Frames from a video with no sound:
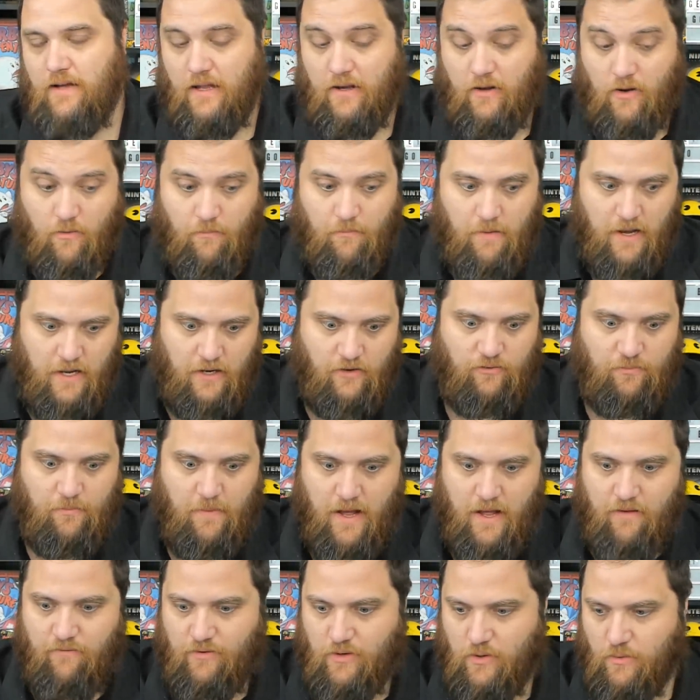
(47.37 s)
I know many of
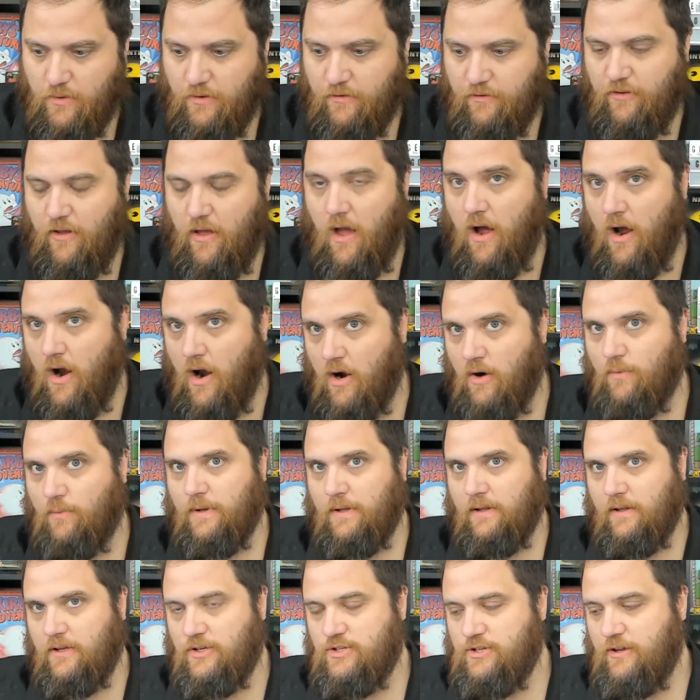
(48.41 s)
my viewers are
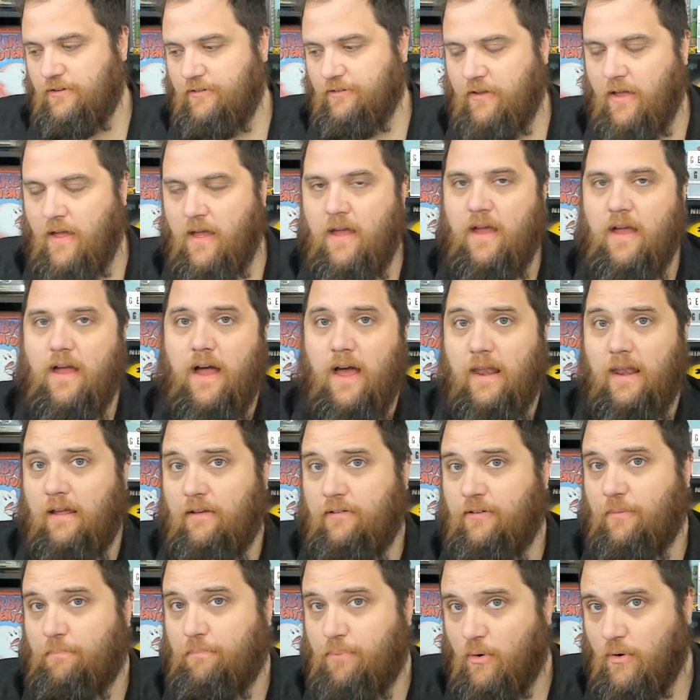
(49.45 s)
religious, and I
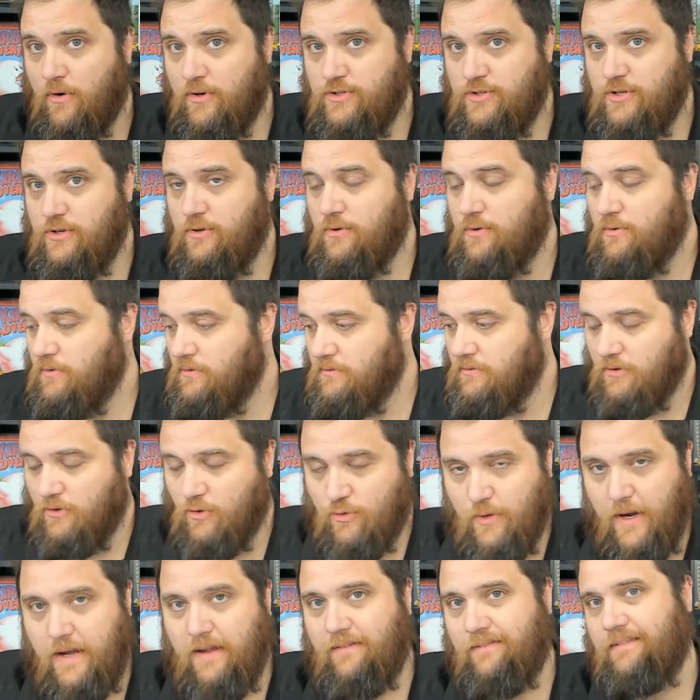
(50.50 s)
support you
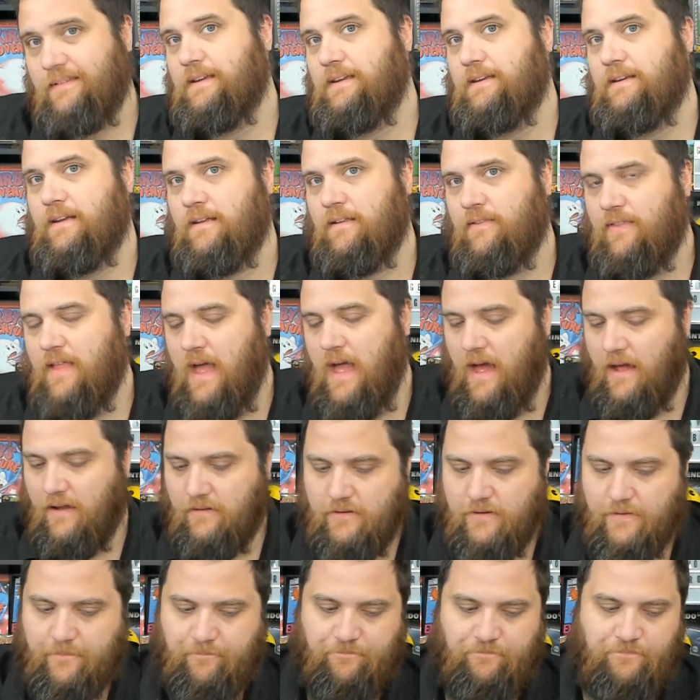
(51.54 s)
greatly in
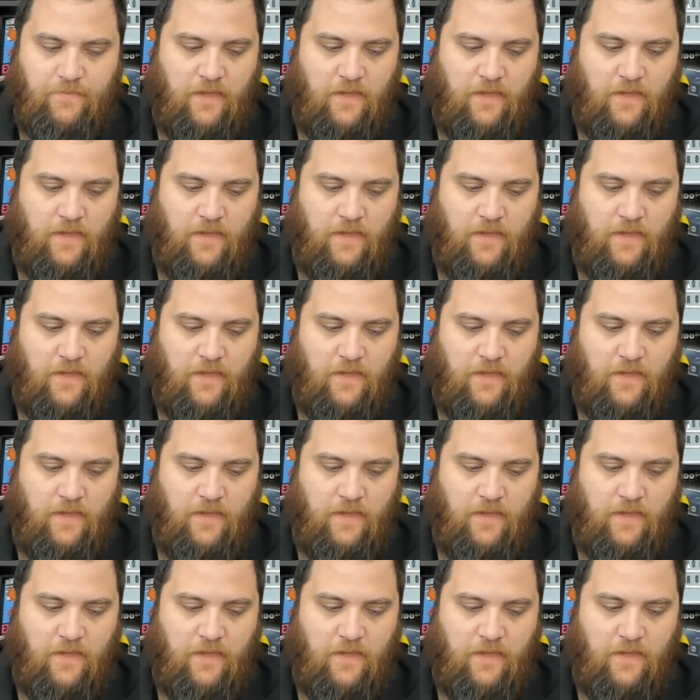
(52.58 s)
that.